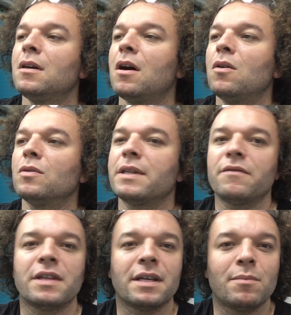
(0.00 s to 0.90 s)
holds
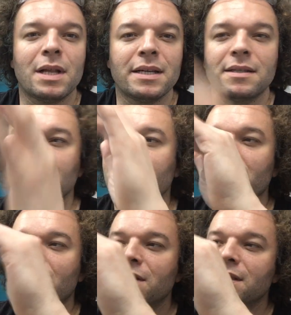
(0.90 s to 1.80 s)
everything in place, and even
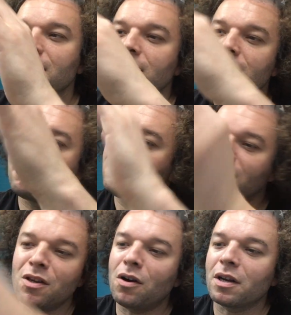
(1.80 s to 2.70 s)
though this is
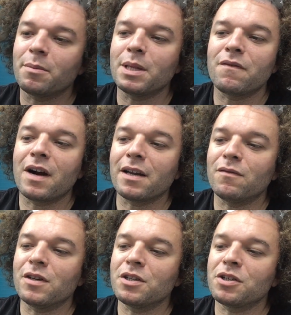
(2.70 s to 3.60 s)
not going to be the final
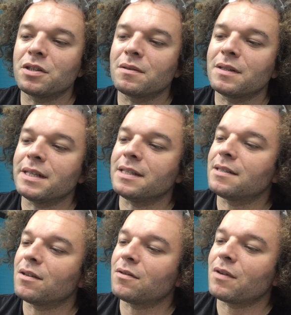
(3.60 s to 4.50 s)
version, it's
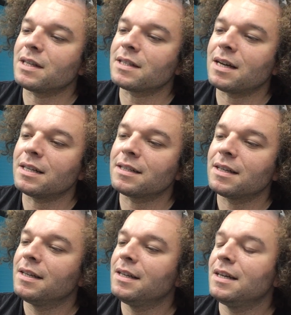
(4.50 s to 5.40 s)
not the right size,
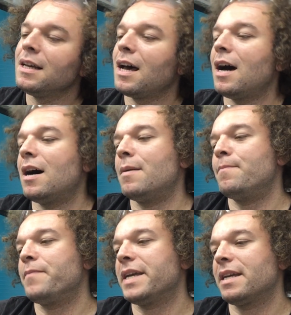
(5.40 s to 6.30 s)

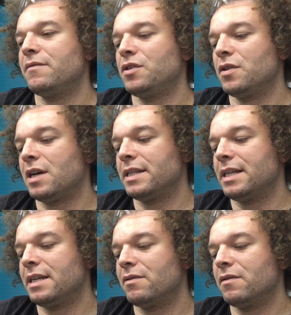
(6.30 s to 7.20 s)
it gives you an
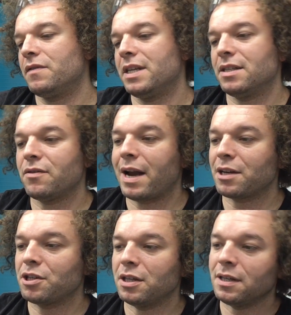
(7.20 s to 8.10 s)
idea of the
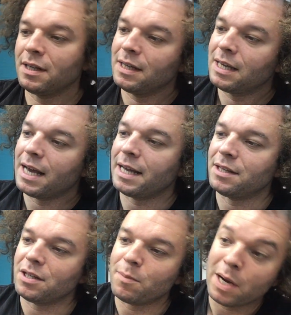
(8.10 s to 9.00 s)
interaction. And
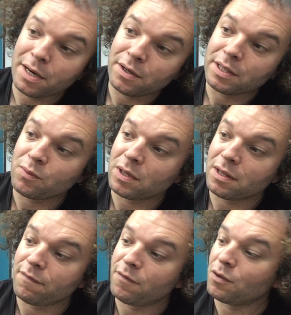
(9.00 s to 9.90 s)
you might notice one of
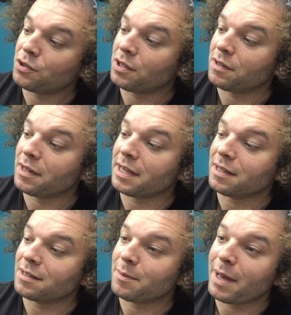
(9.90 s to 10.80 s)
the fortunate
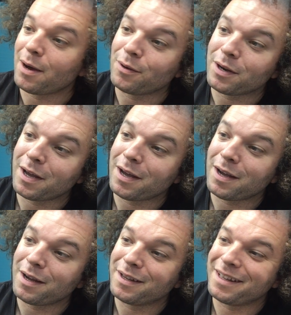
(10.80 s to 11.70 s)
things about